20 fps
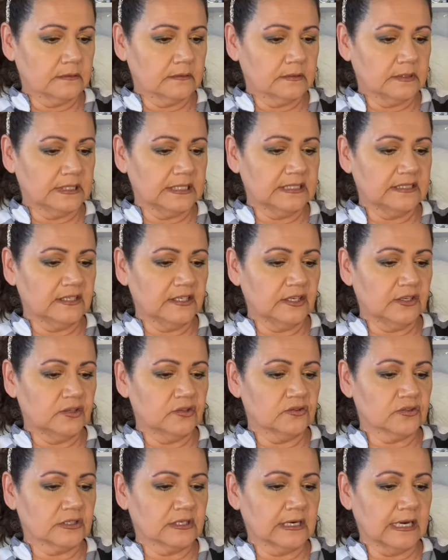Easy to
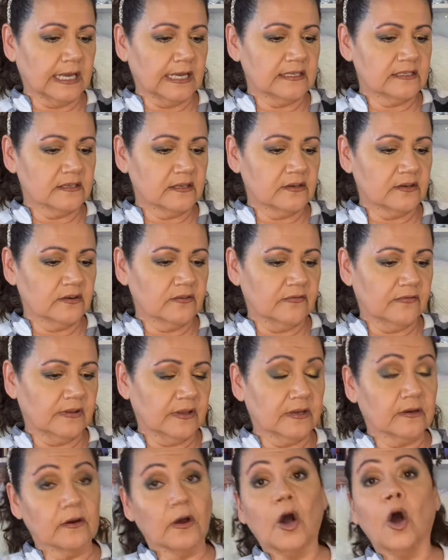use. Glides on your
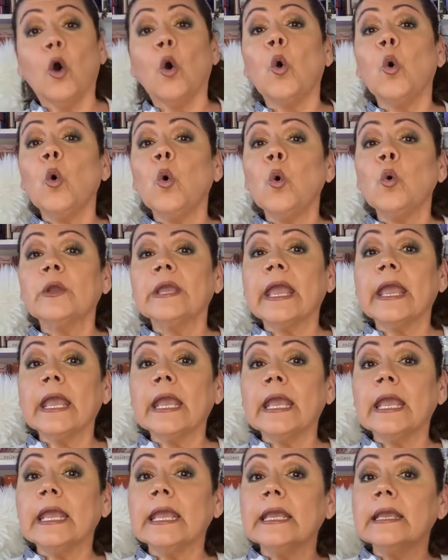finger.
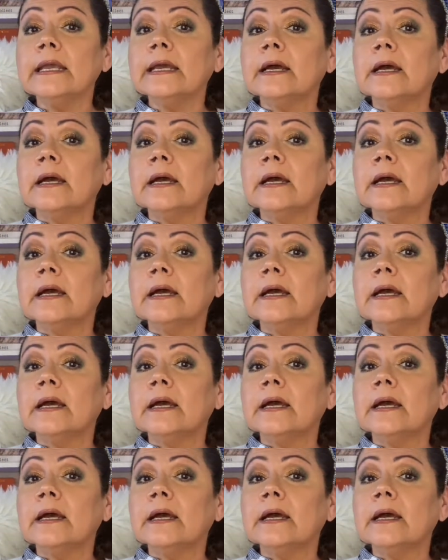Okay.